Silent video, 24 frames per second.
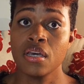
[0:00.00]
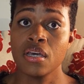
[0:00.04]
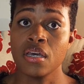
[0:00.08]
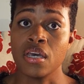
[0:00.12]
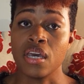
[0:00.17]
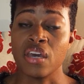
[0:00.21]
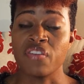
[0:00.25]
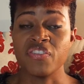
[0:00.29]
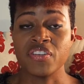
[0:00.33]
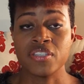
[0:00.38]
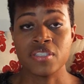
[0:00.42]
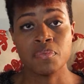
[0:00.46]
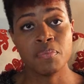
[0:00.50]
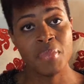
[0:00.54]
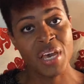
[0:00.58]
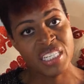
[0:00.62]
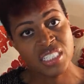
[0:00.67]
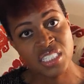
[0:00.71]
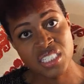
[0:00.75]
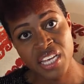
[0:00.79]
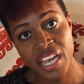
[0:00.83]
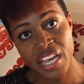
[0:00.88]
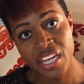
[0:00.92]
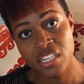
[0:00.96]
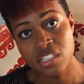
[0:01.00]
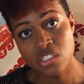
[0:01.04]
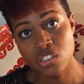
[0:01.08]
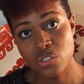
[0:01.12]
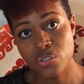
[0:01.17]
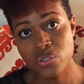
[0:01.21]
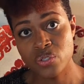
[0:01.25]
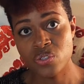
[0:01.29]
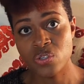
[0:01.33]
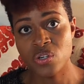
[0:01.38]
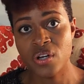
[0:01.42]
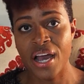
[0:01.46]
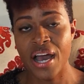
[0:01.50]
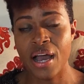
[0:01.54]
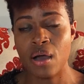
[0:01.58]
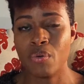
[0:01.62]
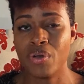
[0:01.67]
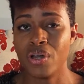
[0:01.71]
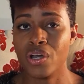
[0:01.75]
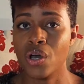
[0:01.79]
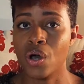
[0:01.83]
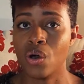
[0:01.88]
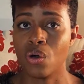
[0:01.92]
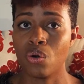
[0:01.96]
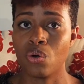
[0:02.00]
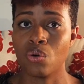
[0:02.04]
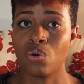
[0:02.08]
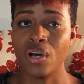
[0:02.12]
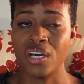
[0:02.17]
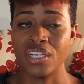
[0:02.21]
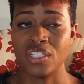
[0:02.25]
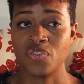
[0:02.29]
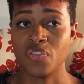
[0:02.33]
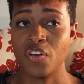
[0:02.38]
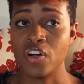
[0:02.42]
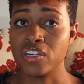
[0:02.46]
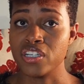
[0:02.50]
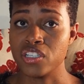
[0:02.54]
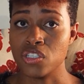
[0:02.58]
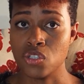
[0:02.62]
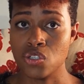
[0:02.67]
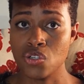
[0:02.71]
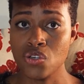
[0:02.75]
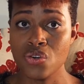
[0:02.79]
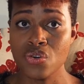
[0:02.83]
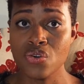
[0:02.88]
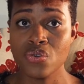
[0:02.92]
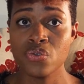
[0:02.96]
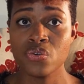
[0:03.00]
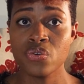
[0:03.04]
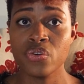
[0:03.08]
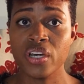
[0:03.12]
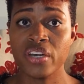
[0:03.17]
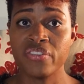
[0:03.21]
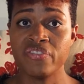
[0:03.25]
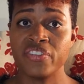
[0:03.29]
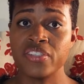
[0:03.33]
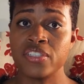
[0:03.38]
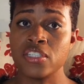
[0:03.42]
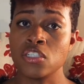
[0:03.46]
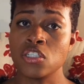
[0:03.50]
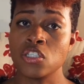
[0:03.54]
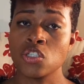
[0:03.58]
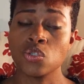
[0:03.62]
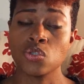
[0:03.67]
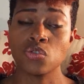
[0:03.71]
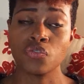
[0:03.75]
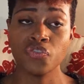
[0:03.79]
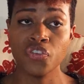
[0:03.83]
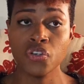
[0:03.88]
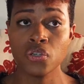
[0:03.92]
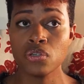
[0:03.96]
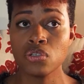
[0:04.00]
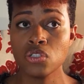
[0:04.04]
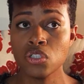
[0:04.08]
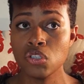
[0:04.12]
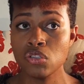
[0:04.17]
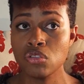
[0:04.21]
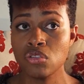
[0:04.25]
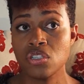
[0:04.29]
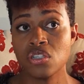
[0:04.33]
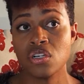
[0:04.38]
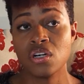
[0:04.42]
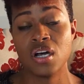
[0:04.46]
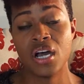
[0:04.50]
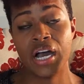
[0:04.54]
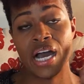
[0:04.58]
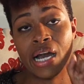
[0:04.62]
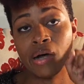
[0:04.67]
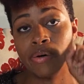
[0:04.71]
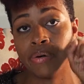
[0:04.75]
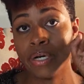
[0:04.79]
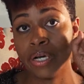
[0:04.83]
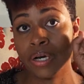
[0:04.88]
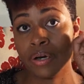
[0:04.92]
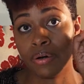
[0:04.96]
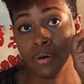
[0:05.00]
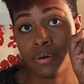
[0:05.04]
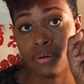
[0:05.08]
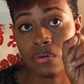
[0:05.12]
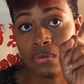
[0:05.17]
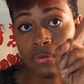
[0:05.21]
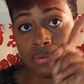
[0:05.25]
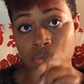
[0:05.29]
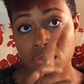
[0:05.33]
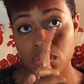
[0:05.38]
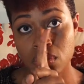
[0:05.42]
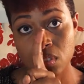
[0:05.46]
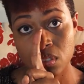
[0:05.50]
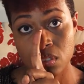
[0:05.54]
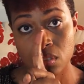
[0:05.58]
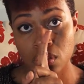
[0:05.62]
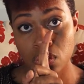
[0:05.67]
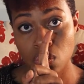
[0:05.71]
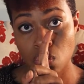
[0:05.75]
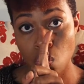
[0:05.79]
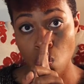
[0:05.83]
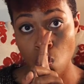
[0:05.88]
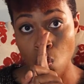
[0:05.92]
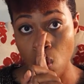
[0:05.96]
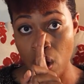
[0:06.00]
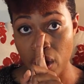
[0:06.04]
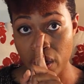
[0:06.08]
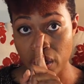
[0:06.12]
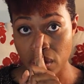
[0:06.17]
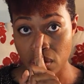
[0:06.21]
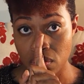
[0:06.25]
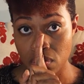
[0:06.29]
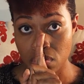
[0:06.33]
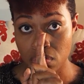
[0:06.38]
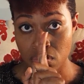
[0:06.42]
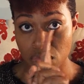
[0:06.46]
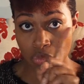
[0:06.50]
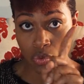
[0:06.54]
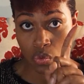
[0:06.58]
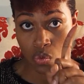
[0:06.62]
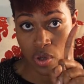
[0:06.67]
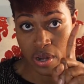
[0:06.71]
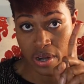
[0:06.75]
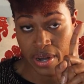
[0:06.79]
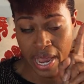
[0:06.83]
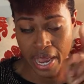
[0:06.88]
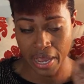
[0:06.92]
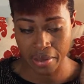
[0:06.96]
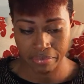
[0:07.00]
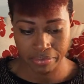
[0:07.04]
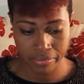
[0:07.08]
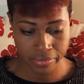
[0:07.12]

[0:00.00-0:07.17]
If it's a masticating juicer, I would go as far as 2. If it's a centrifugal juicer, I would go 1 day.